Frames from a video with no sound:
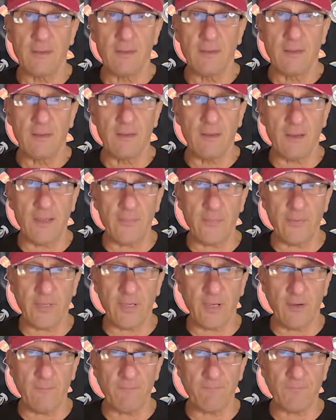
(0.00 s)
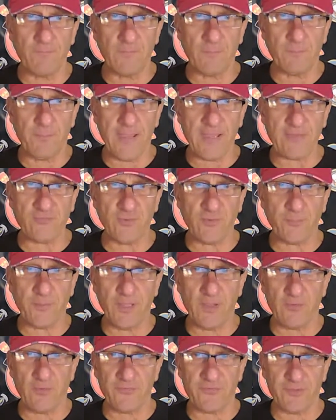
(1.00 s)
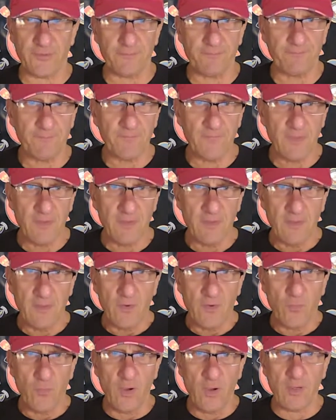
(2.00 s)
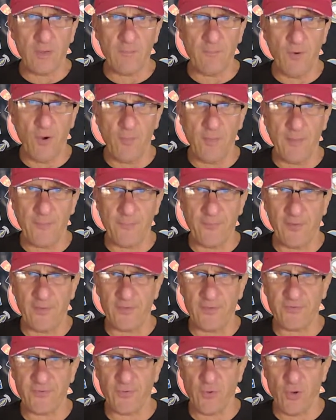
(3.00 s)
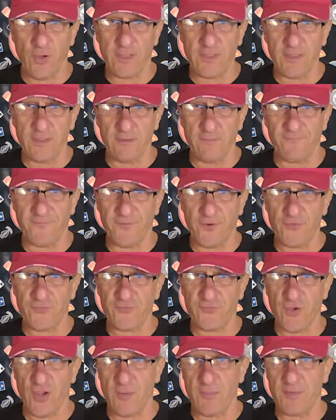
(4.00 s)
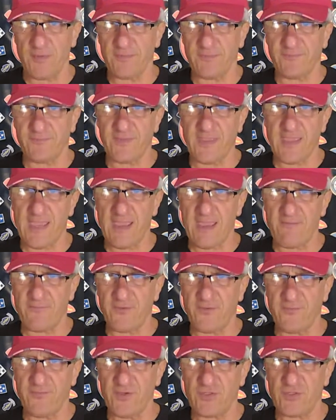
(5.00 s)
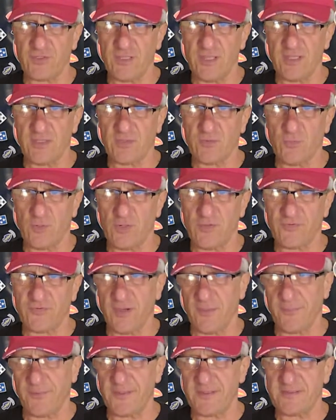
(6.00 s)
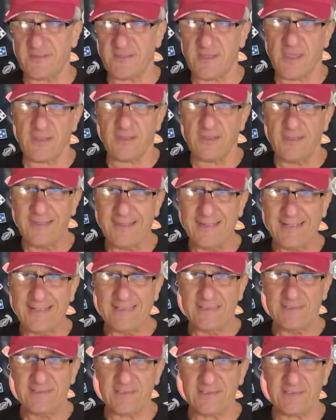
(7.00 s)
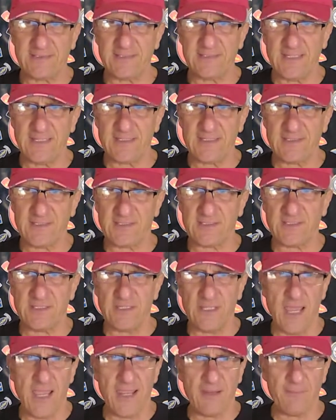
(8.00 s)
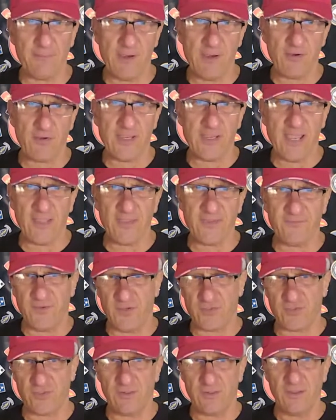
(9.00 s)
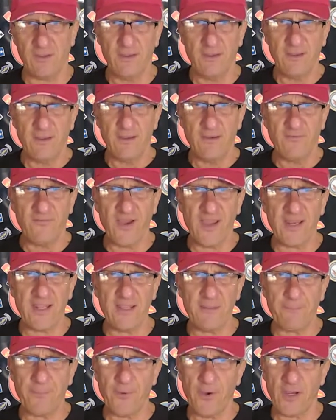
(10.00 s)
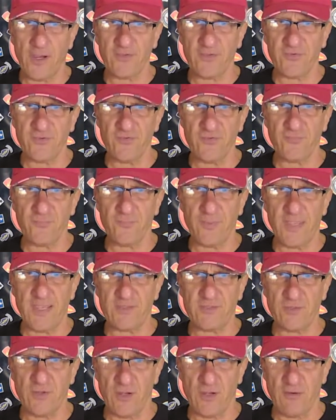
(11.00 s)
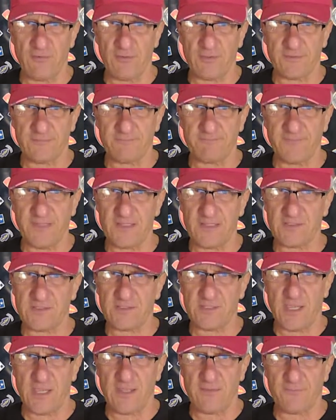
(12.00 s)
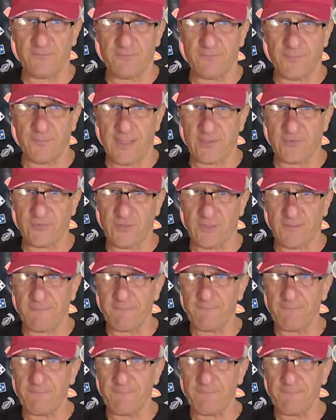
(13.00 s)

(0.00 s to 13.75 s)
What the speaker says: Oh, here we go. Patrick Blelzer. Welcome home, my brothers. Hawk Hill, 1st Armored Cav Division, Headquarters Company TET, 6869, Americal Division. Fighting Parkinson's from Agent Orange. That's sad, Patrick.